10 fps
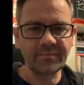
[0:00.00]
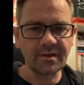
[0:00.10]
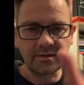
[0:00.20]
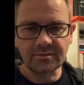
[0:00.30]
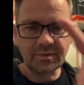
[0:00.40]

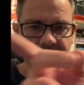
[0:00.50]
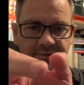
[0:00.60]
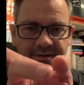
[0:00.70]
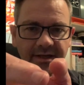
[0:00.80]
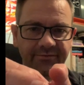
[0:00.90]
and 1 to
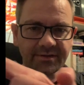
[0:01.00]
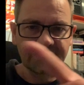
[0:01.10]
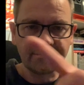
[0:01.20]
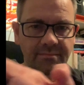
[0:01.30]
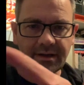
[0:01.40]
the left is
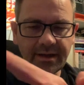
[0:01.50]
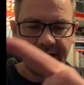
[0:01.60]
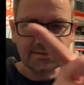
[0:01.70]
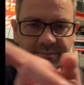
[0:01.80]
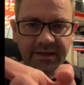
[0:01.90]

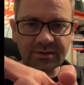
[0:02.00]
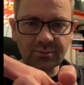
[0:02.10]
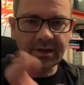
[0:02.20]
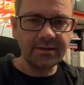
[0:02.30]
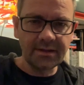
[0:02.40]
x minus
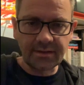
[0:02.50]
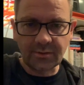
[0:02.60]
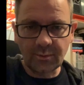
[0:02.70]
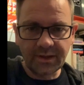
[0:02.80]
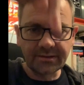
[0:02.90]
1, and
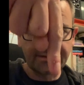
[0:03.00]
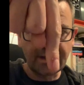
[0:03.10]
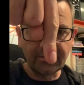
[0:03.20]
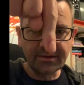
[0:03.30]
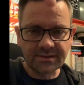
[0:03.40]
1
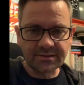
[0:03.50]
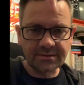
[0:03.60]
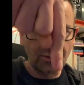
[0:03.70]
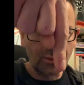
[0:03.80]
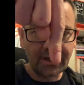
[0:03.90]
down is
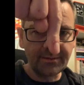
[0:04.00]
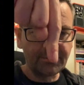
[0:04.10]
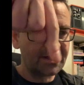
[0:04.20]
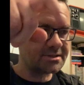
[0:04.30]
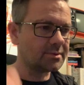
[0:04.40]
y
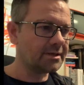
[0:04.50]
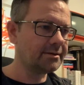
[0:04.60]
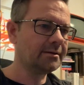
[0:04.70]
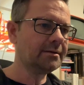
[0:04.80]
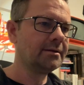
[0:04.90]
plus 1.
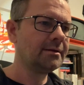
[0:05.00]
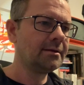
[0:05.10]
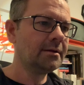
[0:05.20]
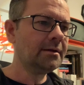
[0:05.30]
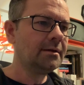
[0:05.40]

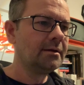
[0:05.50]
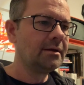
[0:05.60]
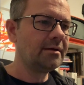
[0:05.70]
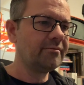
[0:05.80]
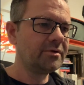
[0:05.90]

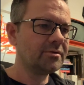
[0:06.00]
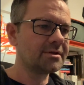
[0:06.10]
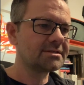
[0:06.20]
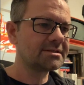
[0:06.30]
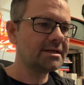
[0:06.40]
And we do the
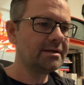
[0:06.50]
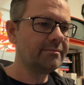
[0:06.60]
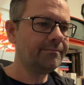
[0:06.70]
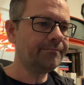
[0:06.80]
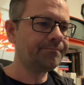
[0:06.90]

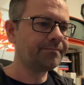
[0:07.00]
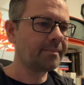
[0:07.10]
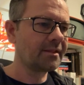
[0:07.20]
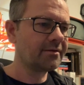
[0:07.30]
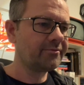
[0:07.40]
same
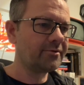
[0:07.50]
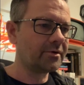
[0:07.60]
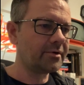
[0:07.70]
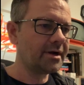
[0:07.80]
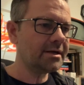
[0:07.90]
for
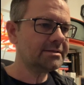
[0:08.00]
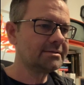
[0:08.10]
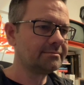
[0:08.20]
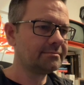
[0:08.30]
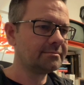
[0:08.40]
right.
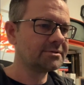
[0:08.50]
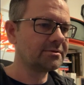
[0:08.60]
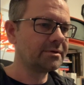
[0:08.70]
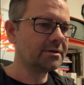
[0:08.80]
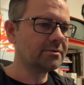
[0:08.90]
So
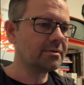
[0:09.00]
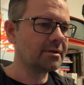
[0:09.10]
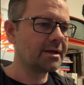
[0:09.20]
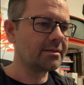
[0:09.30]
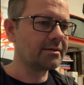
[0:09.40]
we go
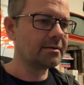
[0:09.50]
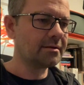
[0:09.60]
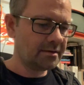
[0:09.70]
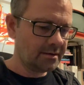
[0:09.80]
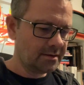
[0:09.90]
get the
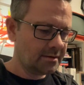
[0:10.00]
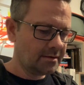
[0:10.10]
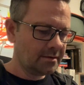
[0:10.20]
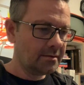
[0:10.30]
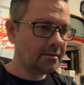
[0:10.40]

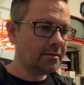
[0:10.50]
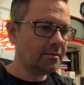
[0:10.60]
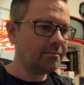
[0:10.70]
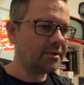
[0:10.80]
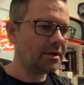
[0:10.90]

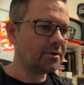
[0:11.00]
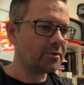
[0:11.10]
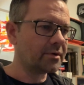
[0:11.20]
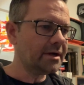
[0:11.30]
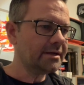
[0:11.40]
below
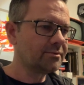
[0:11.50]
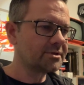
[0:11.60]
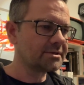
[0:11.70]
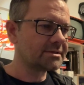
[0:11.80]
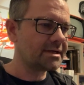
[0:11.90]
right, which
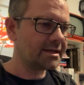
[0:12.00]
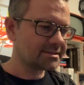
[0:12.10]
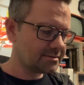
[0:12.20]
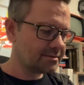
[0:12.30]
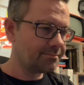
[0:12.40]
is
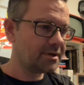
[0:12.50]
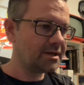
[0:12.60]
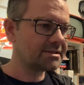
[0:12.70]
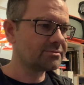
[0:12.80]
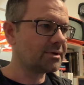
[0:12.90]
x
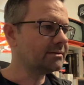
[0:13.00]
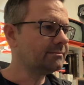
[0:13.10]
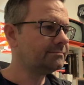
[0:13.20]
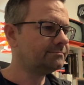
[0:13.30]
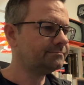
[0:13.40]
plus 1,
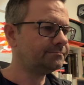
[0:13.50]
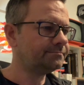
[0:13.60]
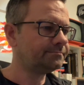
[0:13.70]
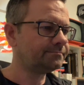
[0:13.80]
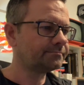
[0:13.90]

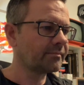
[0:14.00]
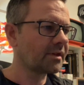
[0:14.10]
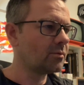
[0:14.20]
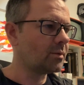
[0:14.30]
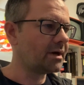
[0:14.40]

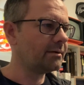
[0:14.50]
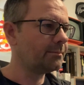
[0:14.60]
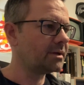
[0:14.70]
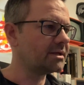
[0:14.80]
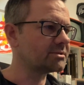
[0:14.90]
y
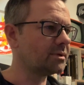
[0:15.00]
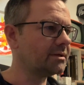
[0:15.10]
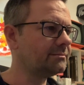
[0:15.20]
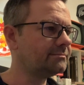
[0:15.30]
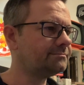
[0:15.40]
plus 1.